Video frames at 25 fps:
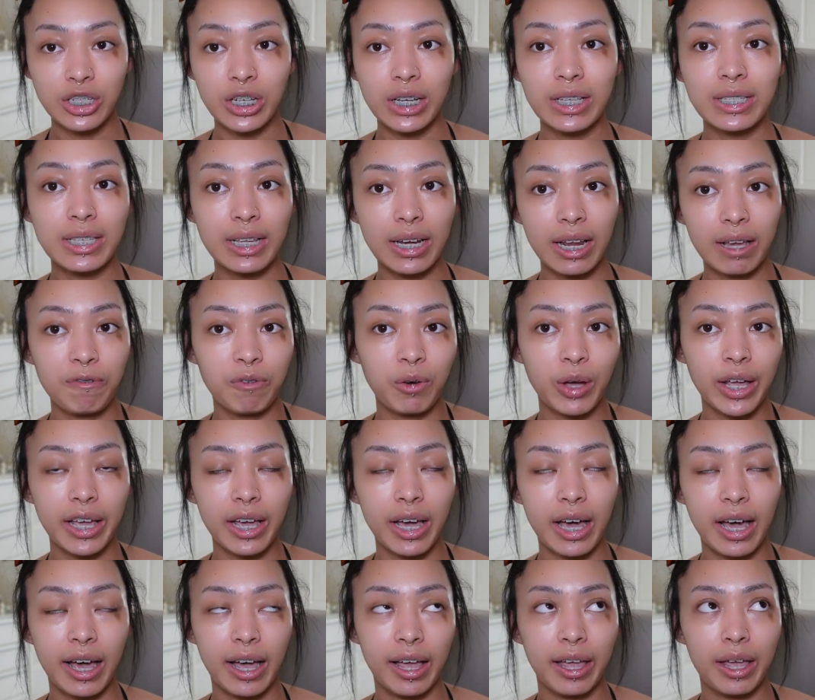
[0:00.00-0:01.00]
Just an
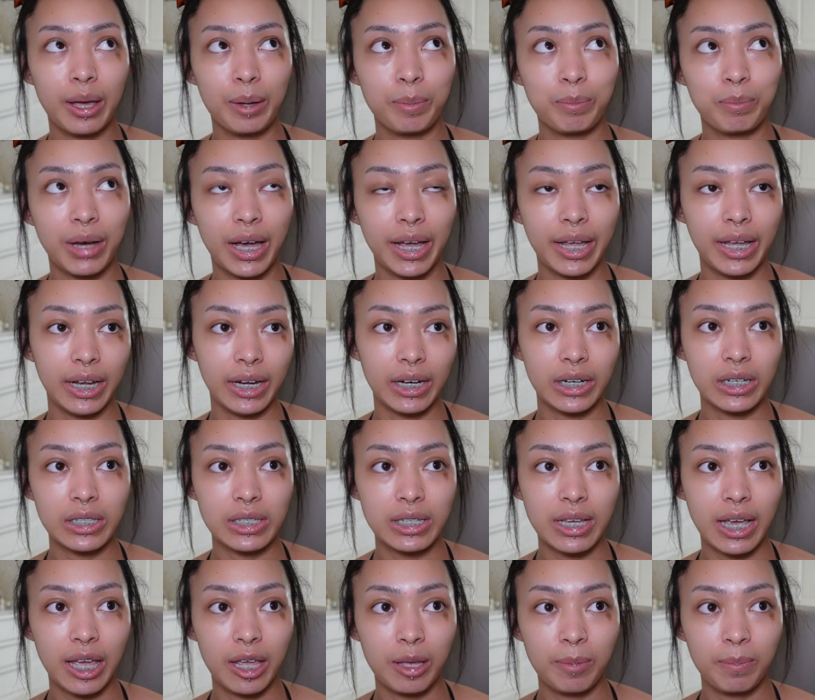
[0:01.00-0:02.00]
FYI, my hair
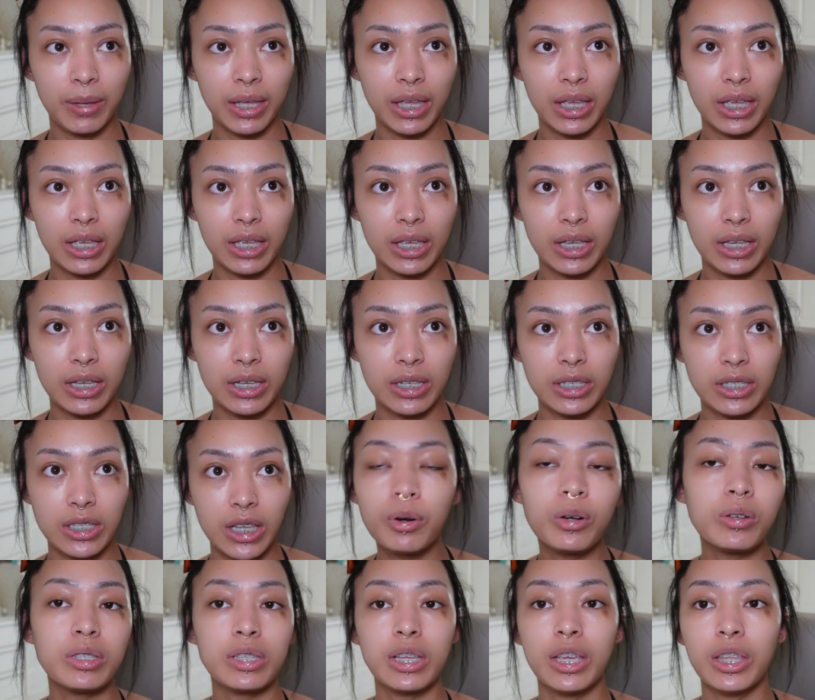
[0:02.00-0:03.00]
type is
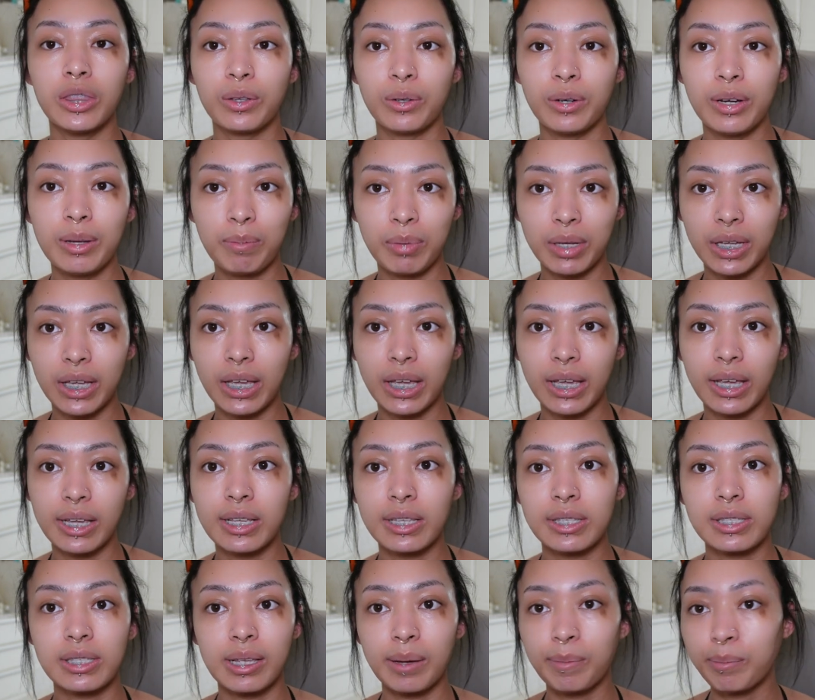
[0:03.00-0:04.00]
mostly
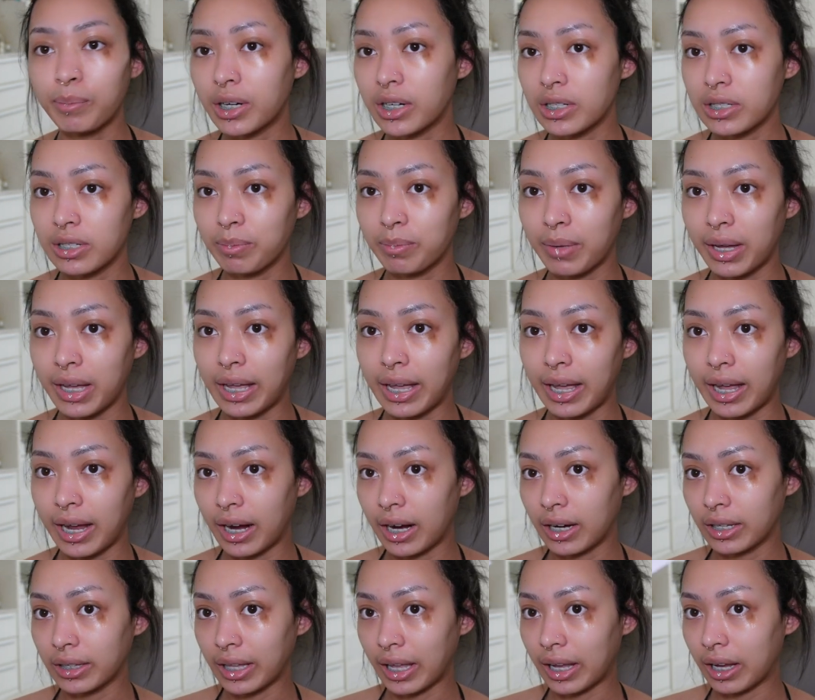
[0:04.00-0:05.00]
3B. Some parts of my
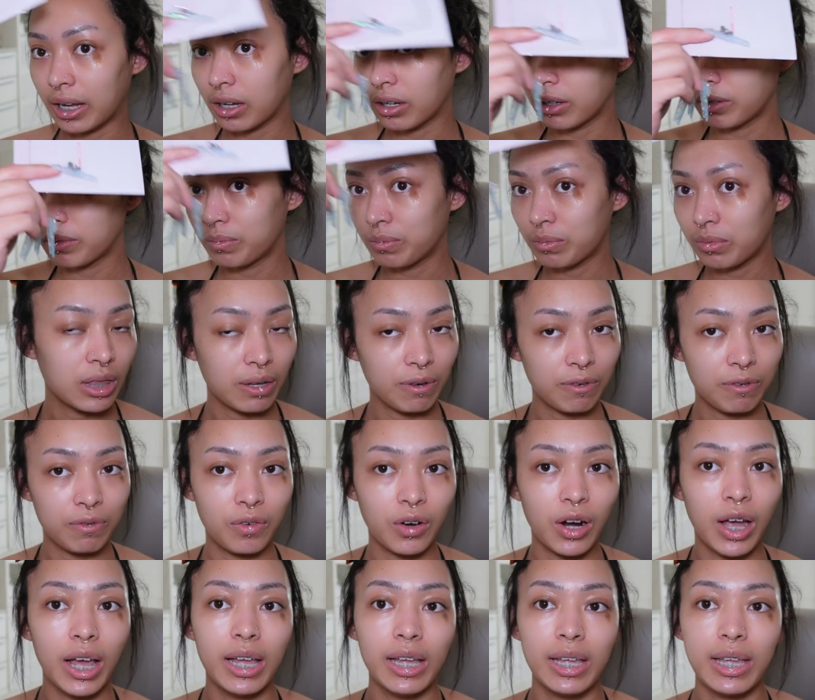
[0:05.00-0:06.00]
hair, like in the
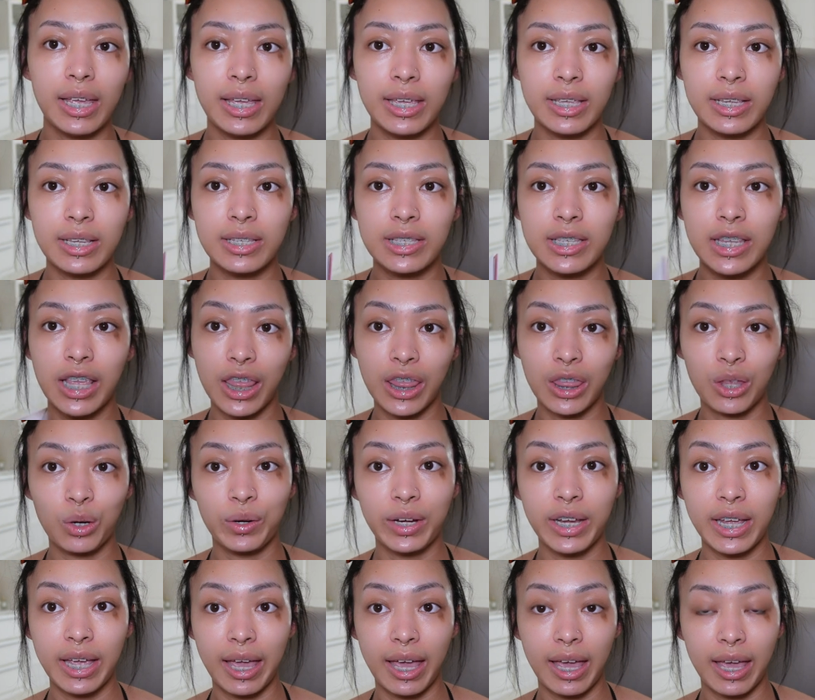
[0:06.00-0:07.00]
front is
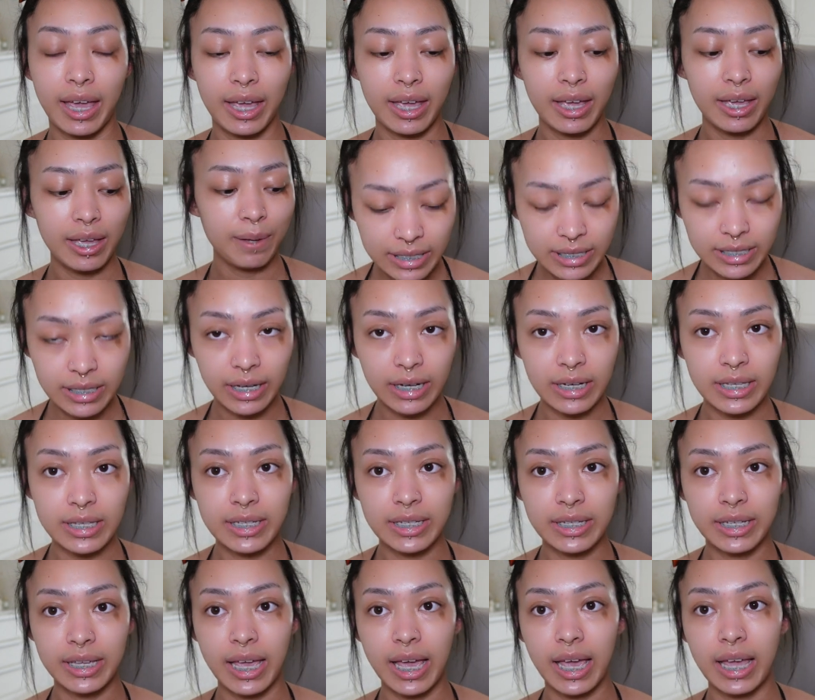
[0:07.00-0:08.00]
3A. Decided
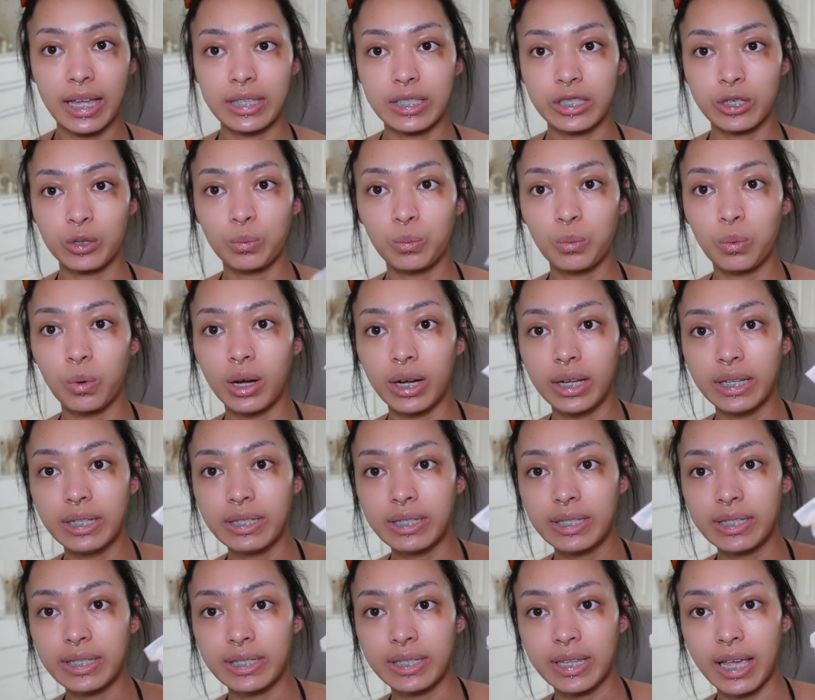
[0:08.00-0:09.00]
to get
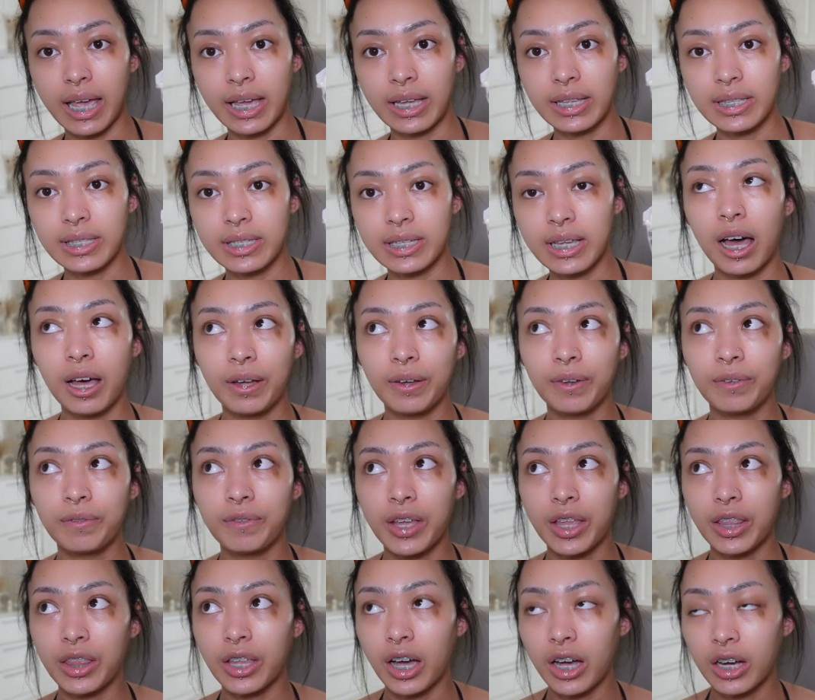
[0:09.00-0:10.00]
one set of
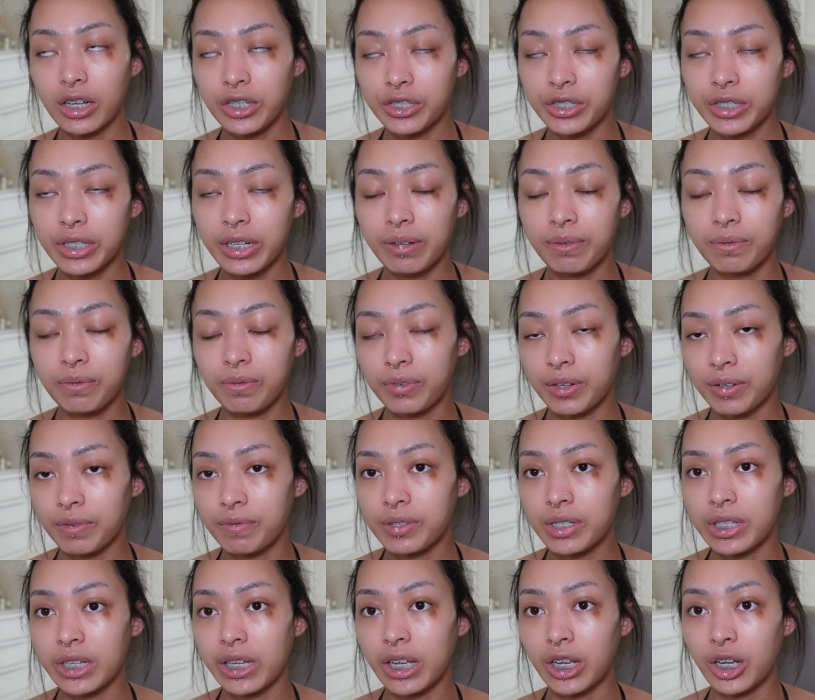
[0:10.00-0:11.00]
the
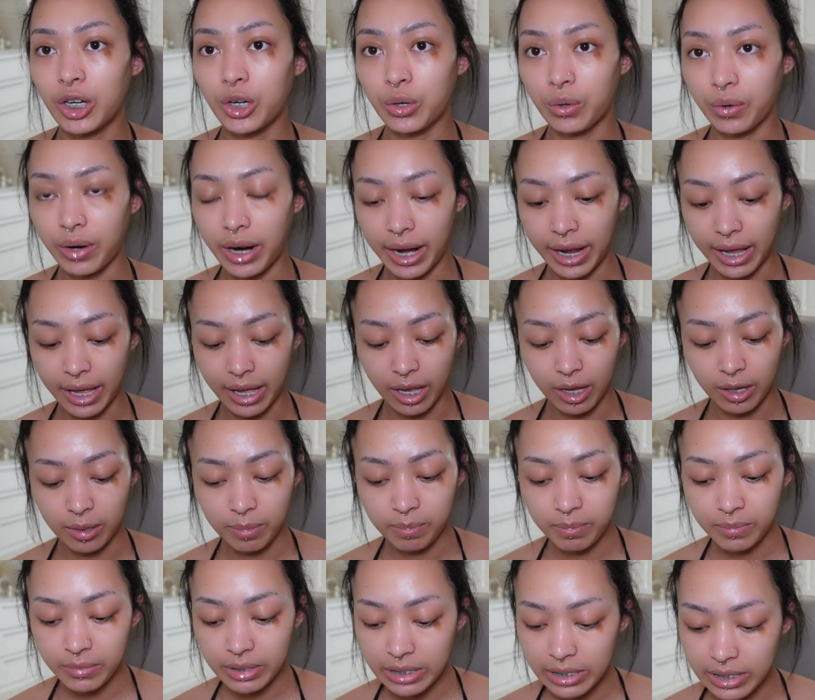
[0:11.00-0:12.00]
150
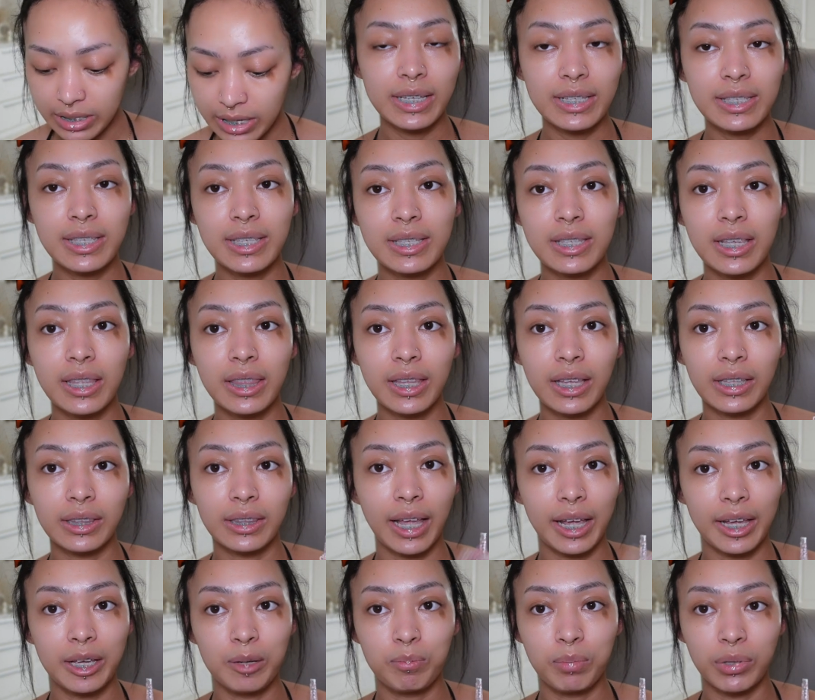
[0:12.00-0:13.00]
grams. This is in the
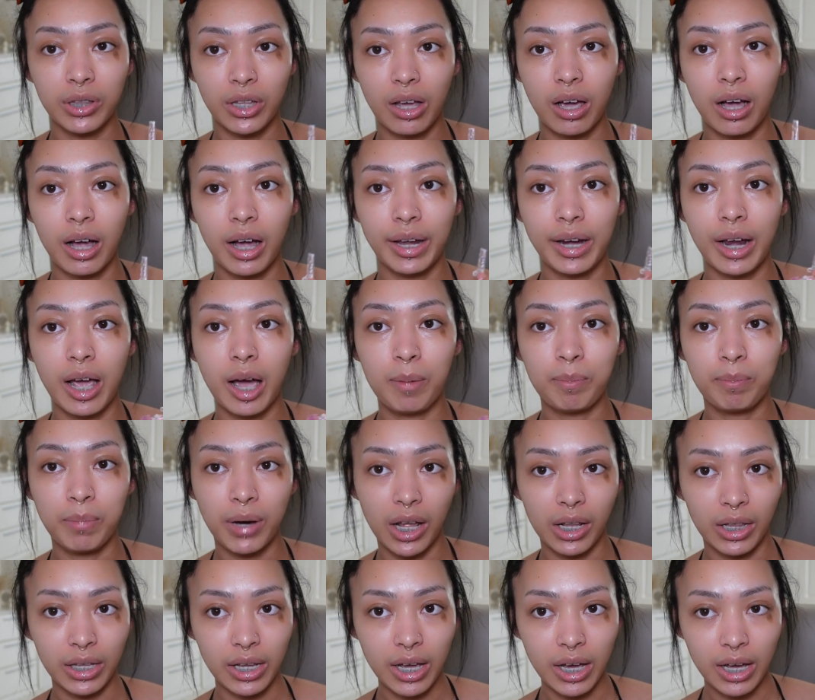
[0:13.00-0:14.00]
light blonde
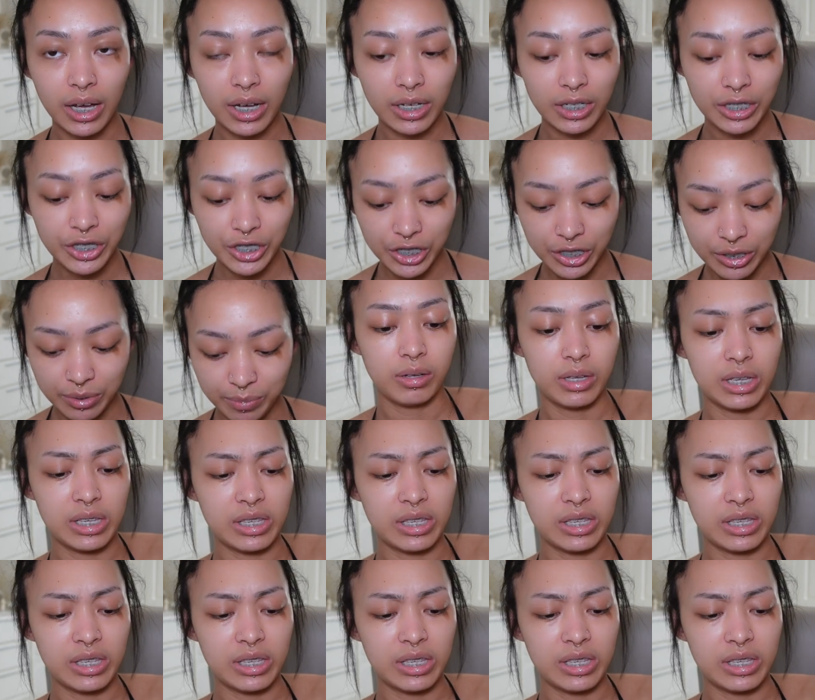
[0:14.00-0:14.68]
balayage.